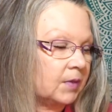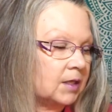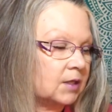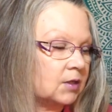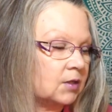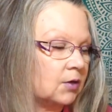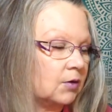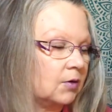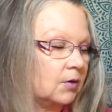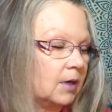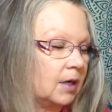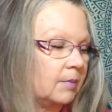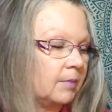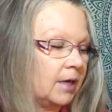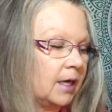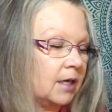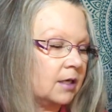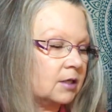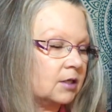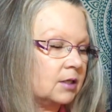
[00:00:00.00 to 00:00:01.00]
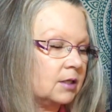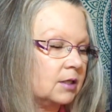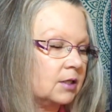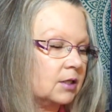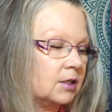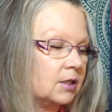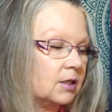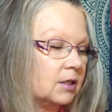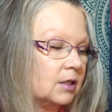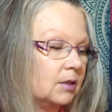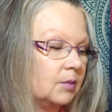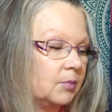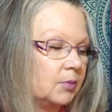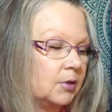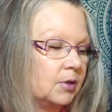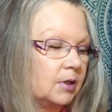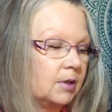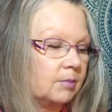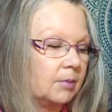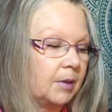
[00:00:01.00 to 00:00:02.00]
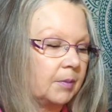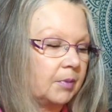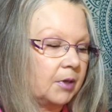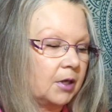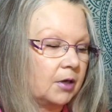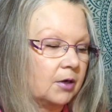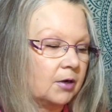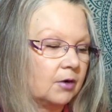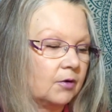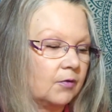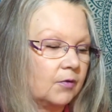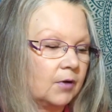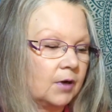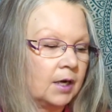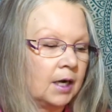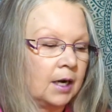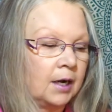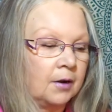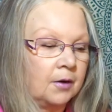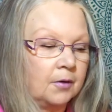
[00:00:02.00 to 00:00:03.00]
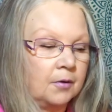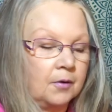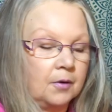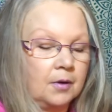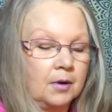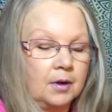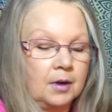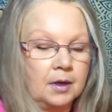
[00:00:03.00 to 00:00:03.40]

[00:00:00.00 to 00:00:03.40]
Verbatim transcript: So I'm actually just going to put them up here for now.